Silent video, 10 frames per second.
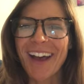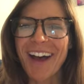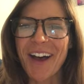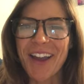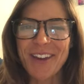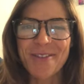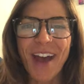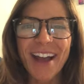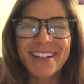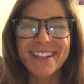Uh, in
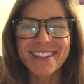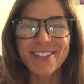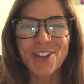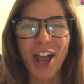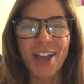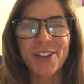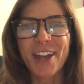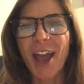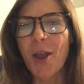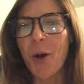fact, as a
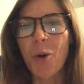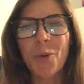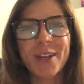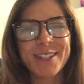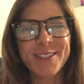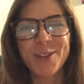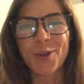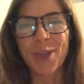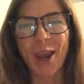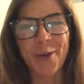child, I always
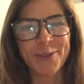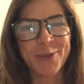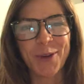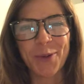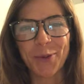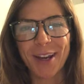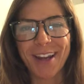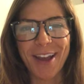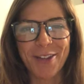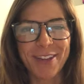knew that I was going to work
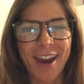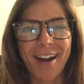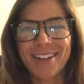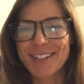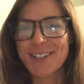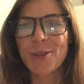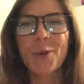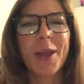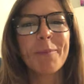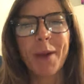in healthcare. I just knew
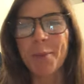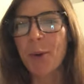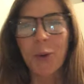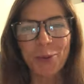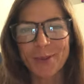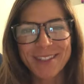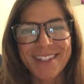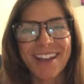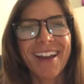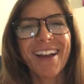it in my
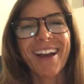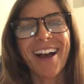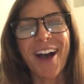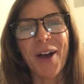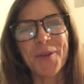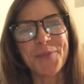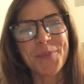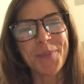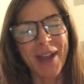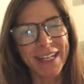bones. Um,
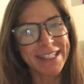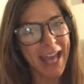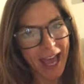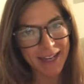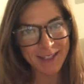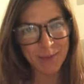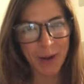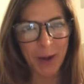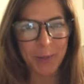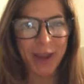my dad is a
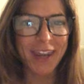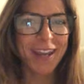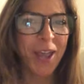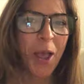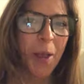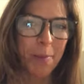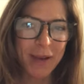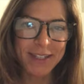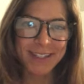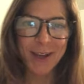paramedic,
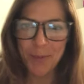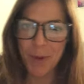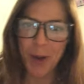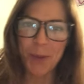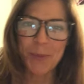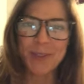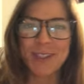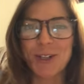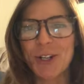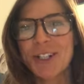my stepmom was
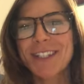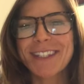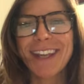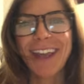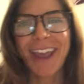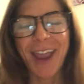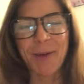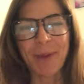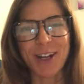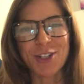a nurse,
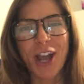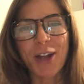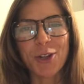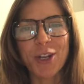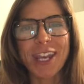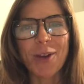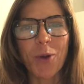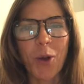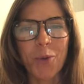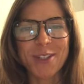and my childhood
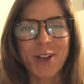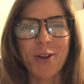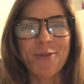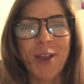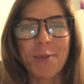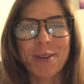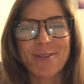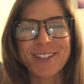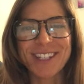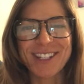hero was our family
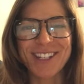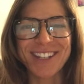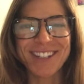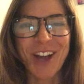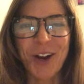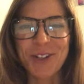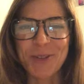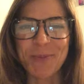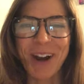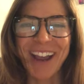physician,
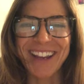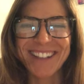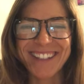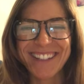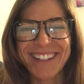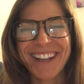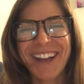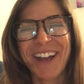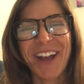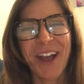Dr. Price.
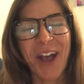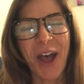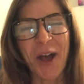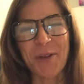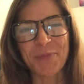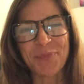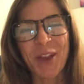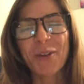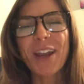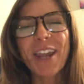Um,
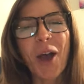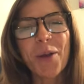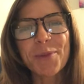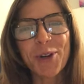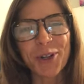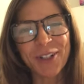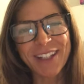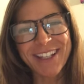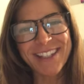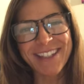right now, I'm
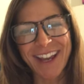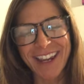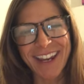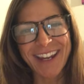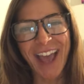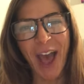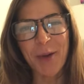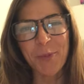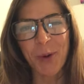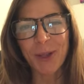currently studying
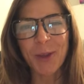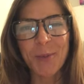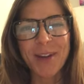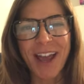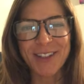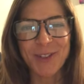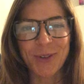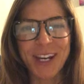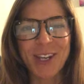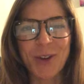at Point Loma
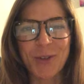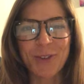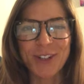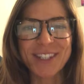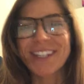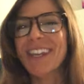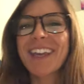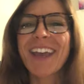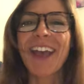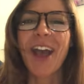Nazarene
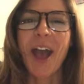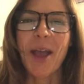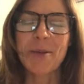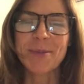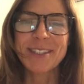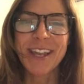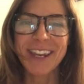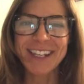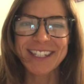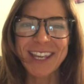University. I'm
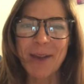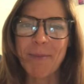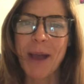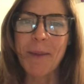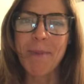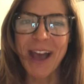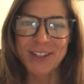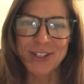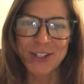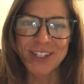studying to get my
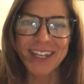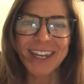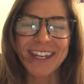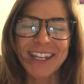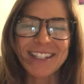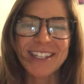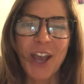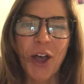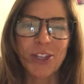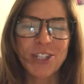master's in
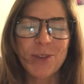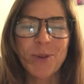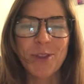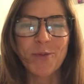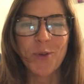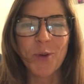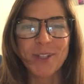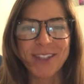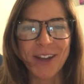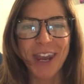kinesiology with a
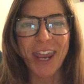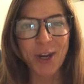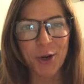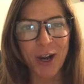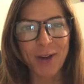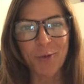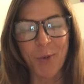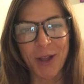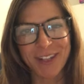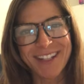focus on integrative
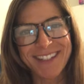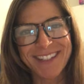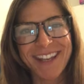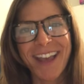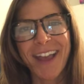wellness.